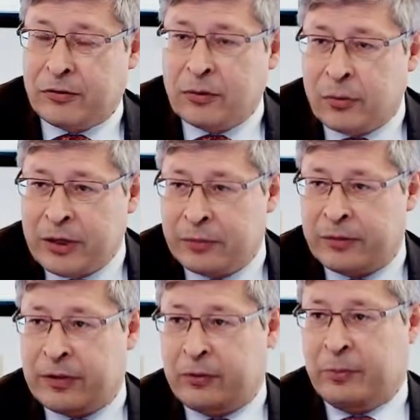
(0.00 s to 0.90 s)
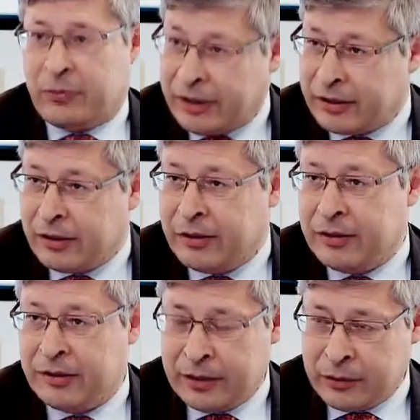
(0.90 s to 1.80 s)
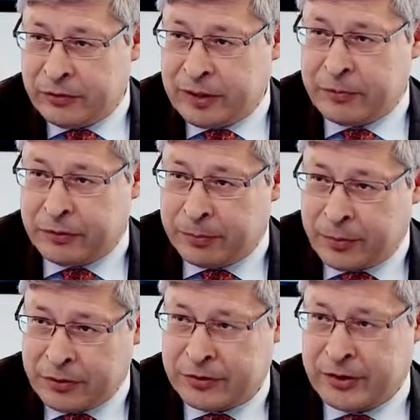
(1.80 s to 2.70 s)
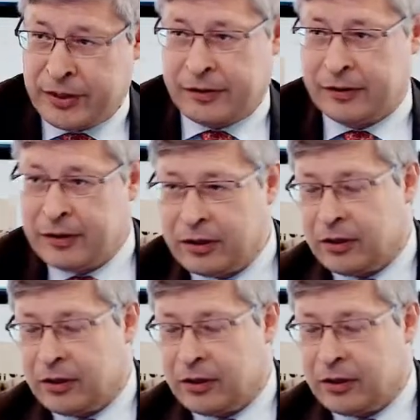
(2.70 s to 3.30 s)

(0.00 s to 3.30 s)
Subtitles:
So what do they do practically? They do some spot check.